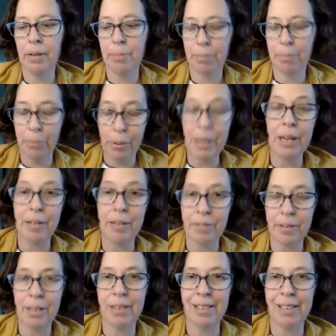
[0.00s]
point of
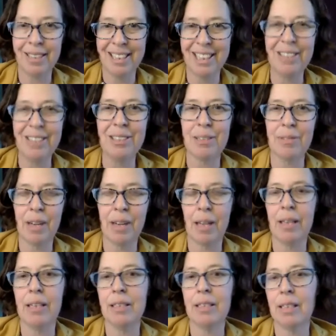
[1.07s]
in the years of
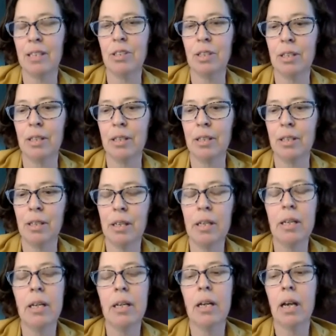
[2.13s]
colonization,
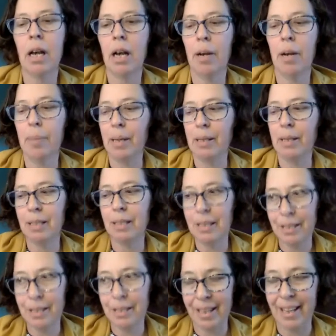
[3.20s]
and
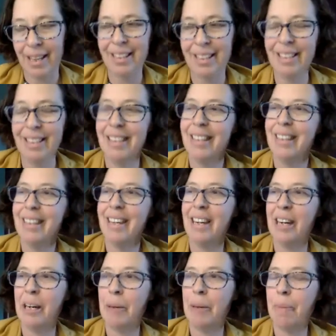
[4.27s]
since then.
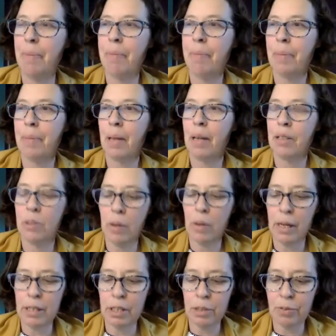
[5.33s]
So I
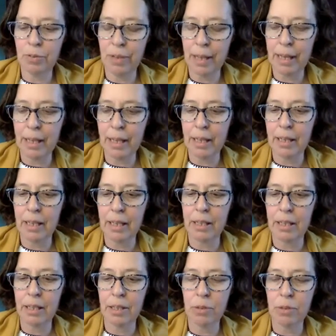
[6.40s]
just feel like
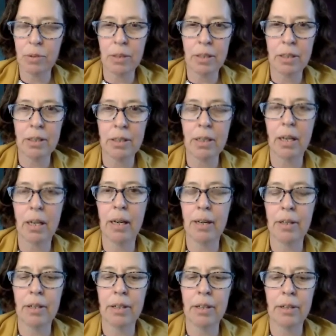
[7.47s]
it's really good to
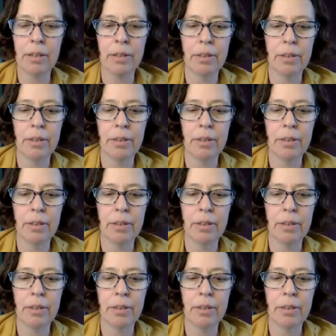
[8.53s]
honor